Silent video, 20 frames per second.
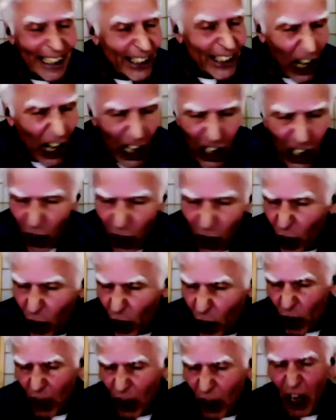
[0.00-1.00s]
are,
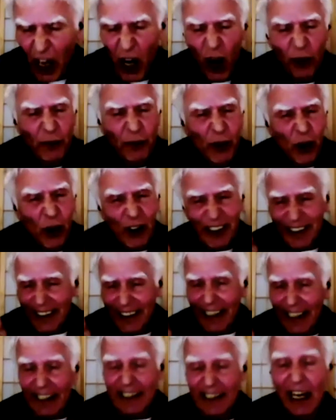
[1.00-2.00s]
of course, these
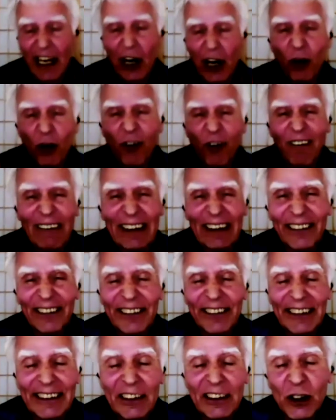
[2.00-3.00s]
are all
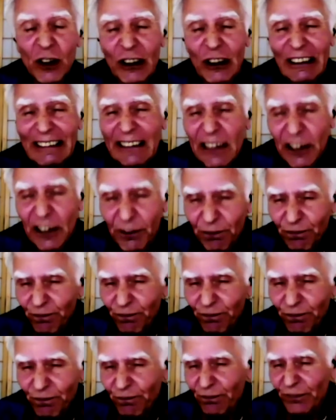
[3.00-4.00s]
hmm, hmm, the
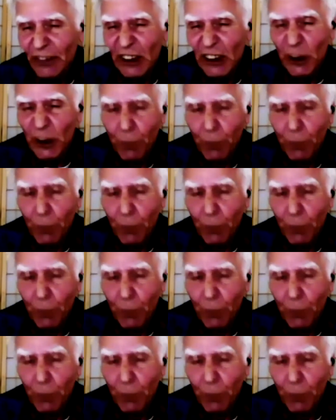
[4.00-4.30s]
new, new